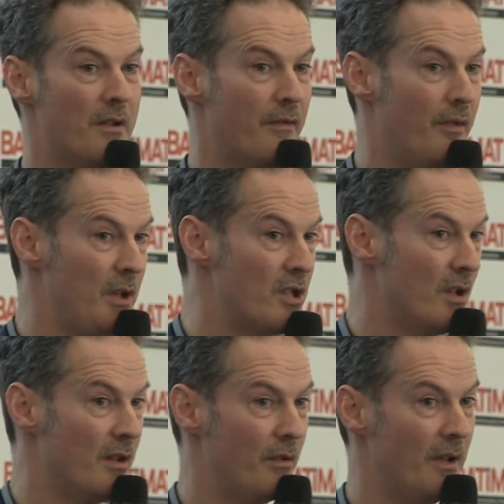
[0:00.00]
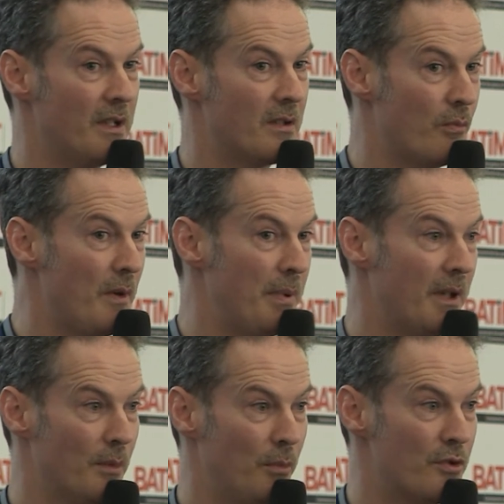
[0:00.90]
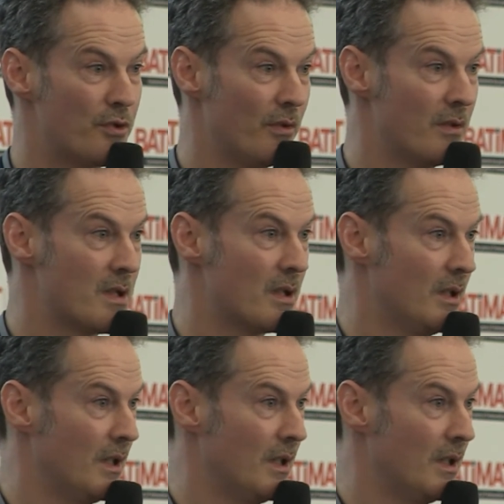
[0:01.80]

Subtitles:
from each other and ripping the modules,